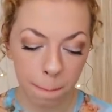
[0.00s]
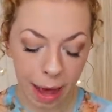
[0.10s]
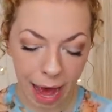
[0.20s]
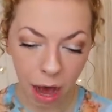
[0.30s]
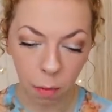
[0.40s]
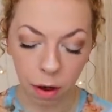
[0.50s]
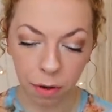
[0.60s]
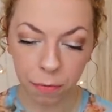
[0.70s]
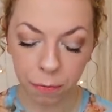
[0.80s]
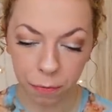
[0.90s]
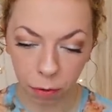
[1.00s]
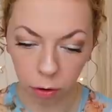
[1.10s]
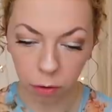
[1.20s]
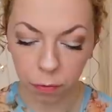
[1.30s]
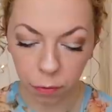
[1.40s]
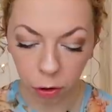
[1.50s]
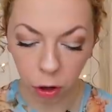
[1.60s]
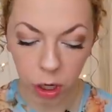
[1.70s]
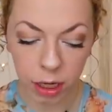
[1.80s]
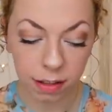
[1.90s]
power, full, full
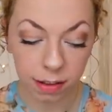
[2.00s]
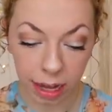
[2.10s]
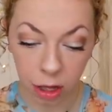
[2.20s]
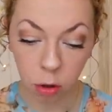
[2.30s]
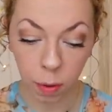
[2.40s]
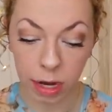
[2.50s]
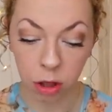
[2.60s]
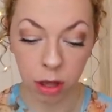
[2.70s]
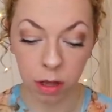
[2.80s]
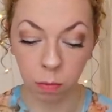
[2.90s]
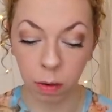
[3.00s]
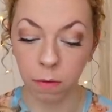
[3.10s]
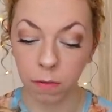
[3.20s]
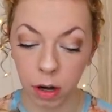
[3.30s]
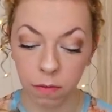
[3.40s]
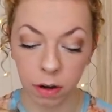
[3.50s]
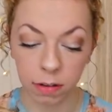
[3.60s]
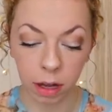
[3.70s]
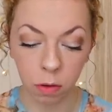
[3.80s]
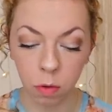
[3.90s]
on sexual energy as well. Very, very
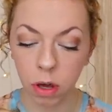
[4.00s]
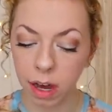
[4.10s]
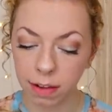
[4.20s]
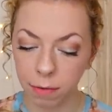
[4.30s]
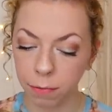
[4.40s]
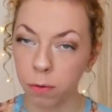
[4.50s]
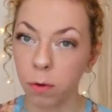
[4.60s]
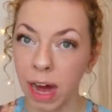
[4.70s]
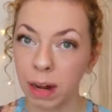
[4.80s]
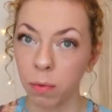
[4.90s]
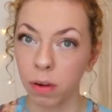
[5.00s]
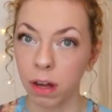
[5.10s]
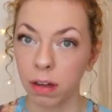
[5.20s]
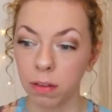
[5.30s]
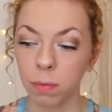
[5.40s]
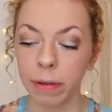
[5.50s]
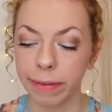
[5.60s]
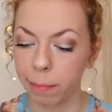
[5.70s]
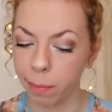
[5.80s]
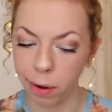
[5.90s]
sexual. You guys have four animal cards as well.
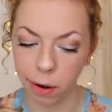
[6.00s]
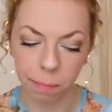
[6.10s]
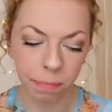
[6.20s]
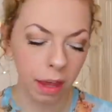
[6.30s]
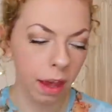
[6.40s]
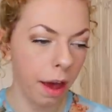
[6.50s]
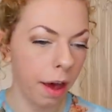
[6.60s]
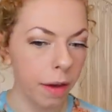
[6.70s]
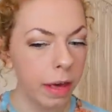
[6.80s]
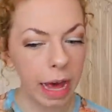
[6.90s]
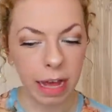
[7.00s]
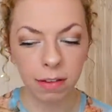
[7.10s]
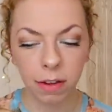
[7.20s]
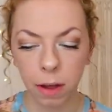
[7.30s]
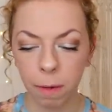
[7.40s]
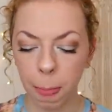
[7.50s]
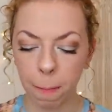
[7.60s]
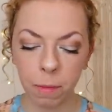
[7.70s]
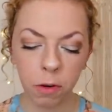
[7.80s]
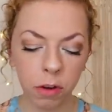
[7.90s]
Damn, girl. Okay, so
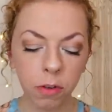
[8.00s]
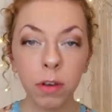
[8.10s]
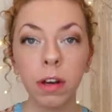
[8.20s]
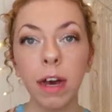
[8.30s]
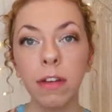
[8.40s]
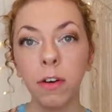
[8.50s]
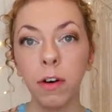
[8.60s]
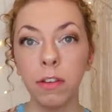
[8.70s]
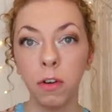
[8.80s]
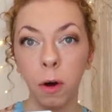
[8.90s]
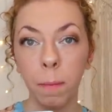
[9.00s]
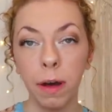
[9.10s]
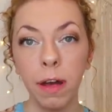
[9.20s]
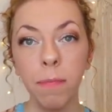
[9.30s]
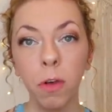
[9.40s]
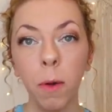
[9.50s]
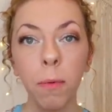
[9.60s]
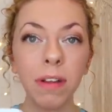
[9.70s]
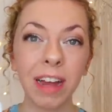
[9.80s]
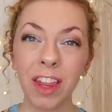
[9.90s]
the crystal you guys got is copper.
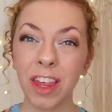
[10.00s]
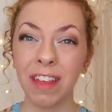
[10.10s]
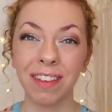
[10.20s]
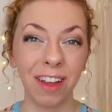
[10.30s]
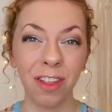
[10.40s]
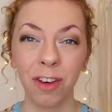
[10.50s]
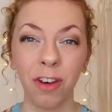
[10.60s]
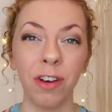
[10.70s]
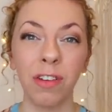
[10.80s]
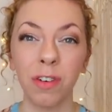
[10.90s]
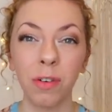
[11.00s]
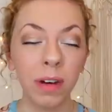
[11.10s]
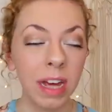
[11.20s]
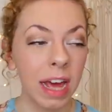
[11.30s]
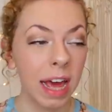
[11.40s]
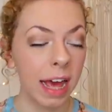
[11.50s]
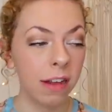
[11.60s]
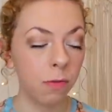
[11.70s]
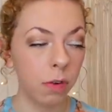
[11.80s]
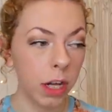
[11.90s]
Copper is actually such a good crystal.
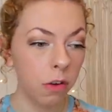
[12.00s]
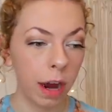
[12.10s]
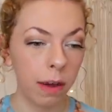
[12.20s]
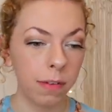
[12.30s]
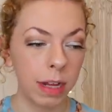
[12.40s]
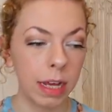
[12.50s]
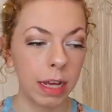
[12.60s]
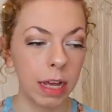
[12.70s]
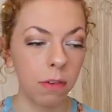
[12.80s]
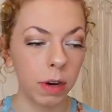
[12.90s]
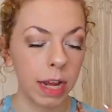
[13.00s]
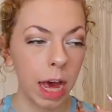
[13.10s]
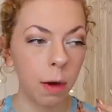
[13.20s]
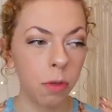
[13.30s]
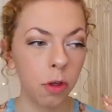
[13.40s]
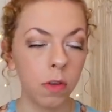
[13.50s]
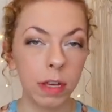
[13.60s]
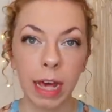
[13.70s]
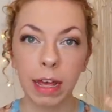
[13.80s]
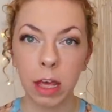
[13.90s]
It's really grounding. It really helps you to
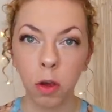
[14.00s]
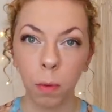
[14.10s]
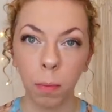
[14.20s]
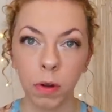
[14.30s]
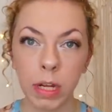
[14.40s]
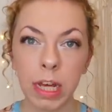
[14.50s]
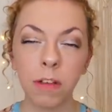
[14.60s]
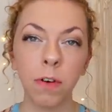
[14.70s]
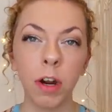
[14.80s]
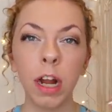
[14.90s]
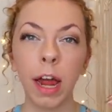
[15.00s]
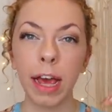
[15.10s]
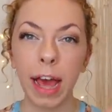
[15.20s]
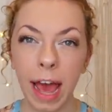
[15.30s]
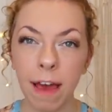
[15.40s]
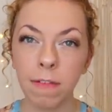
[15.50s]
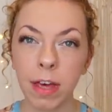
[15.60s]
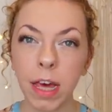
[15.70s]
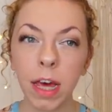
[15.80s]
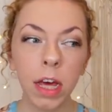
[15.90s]
get in your body. It's very like
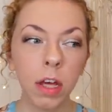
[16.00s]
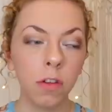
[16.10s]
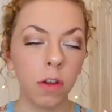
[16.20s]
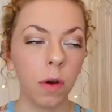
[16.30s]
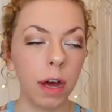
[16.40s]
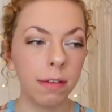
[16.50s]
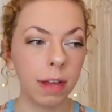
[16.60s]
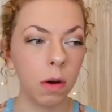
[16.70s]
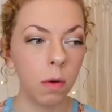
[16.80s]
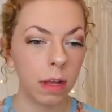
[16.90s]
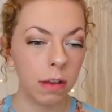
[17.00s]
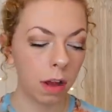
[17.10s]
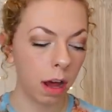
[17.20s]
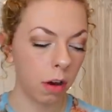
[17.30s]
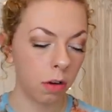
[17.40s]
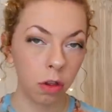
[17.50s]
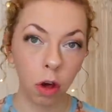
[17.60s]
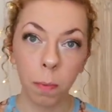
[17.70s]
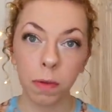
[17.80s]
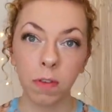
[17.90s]
heavy. So I sell these uh,
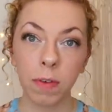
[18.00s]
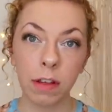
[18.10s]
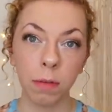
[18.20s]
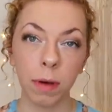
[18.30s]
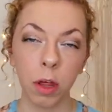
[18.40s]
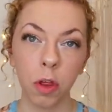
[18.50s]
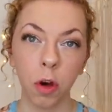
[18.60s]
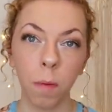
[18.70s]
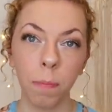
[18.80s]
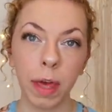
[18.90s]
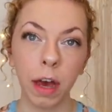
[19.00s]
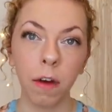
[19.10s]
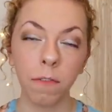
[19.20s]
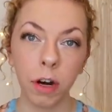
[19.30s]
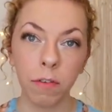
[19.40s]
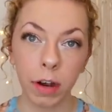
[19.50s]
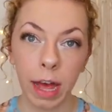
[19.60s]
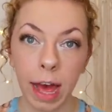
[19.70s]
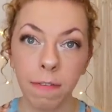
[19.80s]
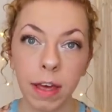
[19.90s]
copper spheres of my shop. They are very, very
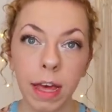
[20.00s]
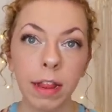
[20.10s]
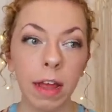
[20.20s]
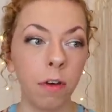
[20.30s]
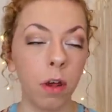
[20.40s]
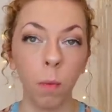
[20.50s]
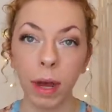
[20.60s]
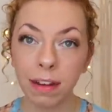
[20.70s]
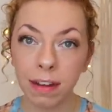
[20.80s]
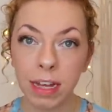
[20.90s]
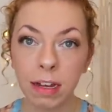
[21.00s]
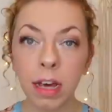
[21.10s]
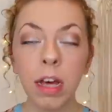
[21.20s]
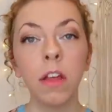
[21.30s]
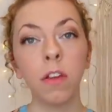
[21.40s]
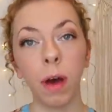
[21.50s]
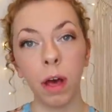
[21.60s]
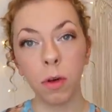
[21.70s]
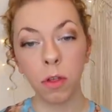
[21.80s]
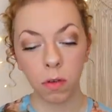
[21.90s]
heavy. They're very weighted. So
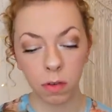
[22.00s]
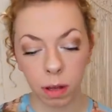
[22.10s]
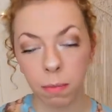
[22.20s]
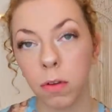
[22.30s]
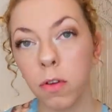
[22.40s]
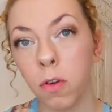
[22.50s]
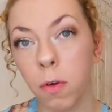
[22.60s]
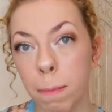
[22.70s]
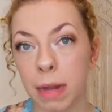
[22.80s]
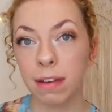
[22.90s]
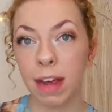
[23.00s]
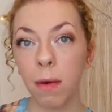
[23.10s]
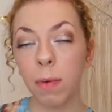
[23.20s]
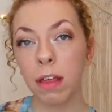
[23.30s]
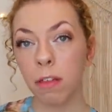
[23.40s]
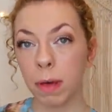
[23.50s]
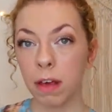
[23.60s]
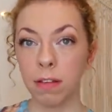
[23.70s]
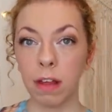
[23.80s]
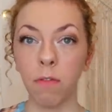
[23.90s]
I always use them to meditate with
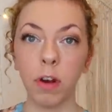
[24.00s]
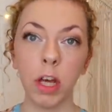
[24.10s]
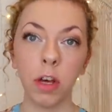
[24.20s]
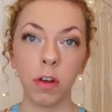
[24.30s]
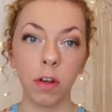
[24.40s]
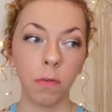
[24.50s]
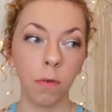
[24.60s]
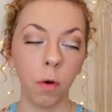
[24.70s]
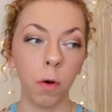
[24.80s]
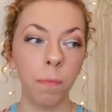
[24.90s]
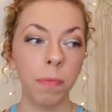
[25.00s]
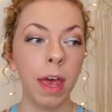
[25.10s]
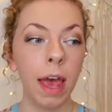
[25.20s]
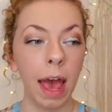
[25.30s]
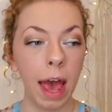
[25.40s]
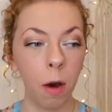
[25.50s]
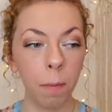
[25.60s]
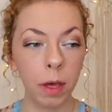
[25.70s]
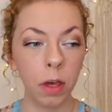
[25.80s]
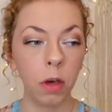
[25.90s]
because they're really good for
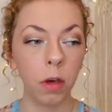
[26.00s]
helping